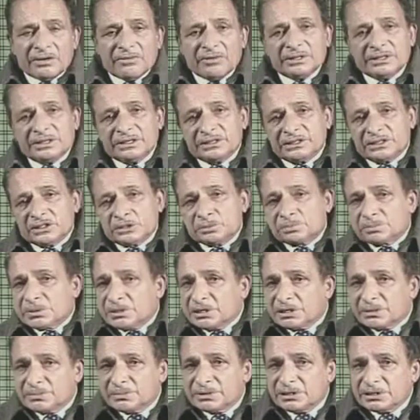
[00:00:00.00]
whether it is
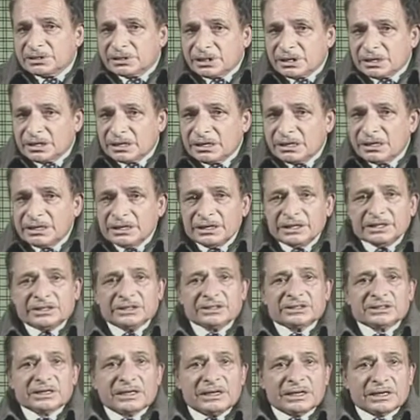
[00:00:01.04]
print media, it
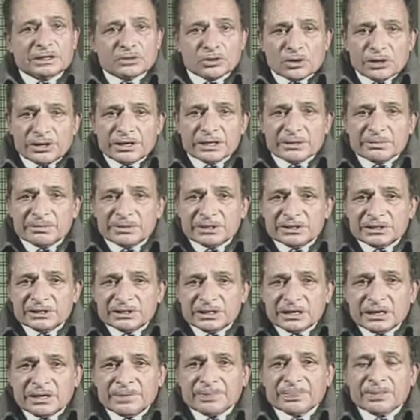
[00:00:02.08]
is electronic
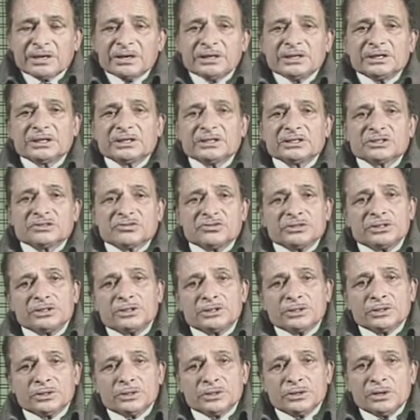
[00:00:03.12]
media, it is
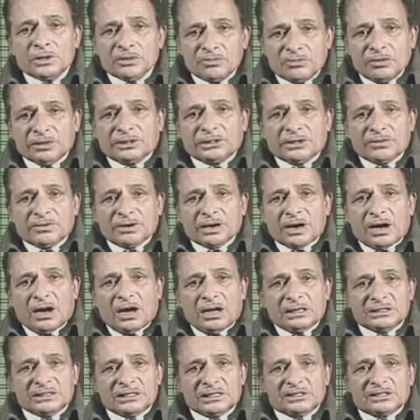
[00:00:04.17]
video, whatever.
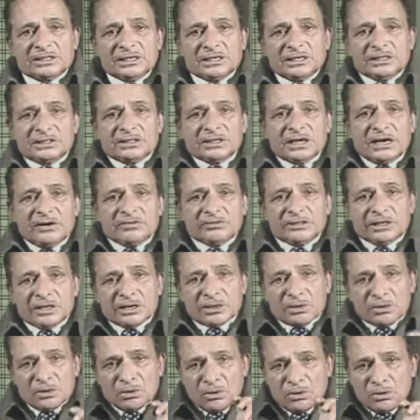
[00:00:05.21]
All these things have their
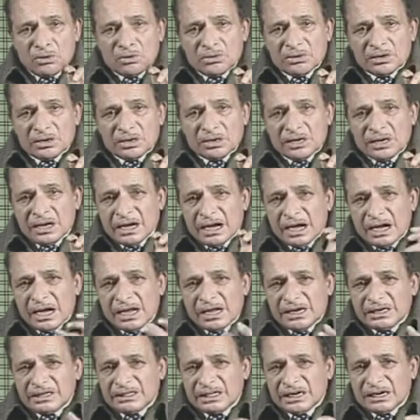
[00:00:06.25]
own
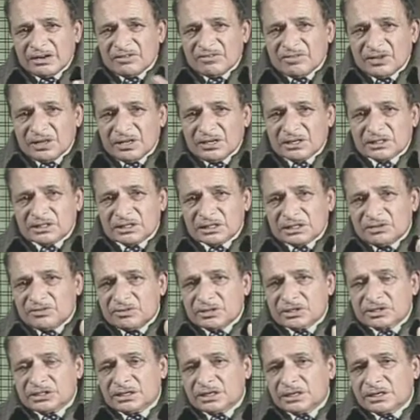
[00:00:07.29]
ideal ways in
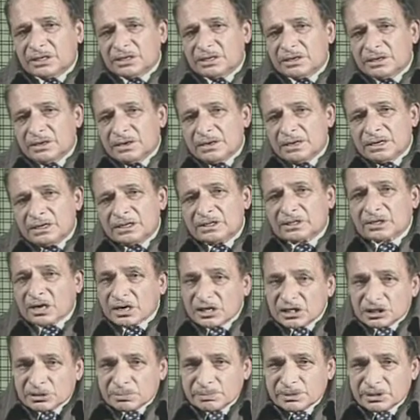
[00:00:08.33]
which they
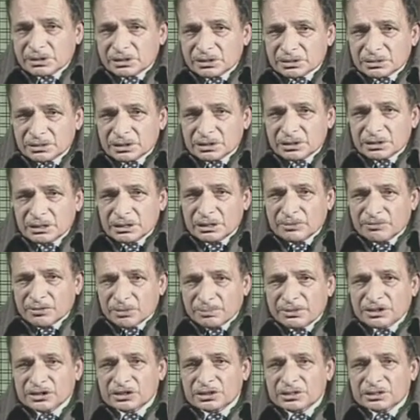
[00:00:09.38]
transmit
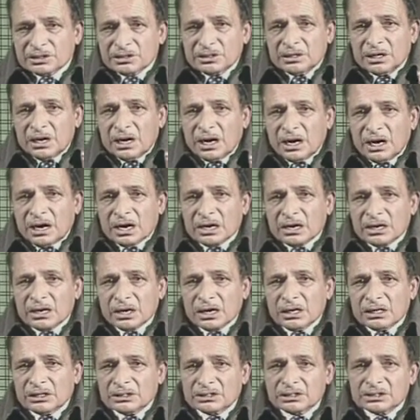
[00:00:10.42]
information or
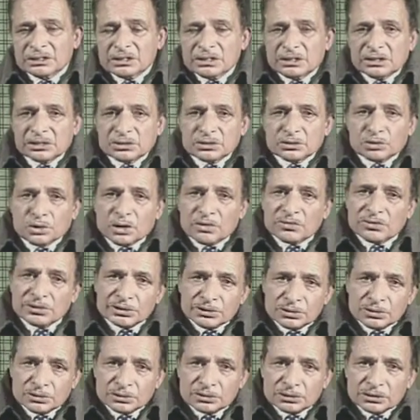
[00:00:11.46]
knowledge to our
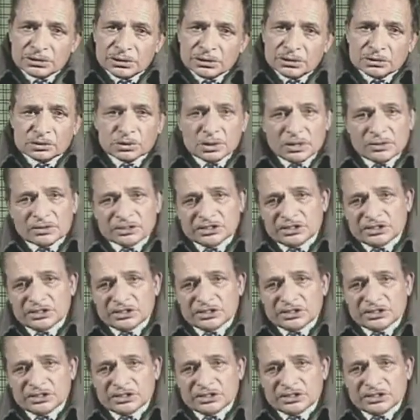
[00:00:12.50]
youth, to our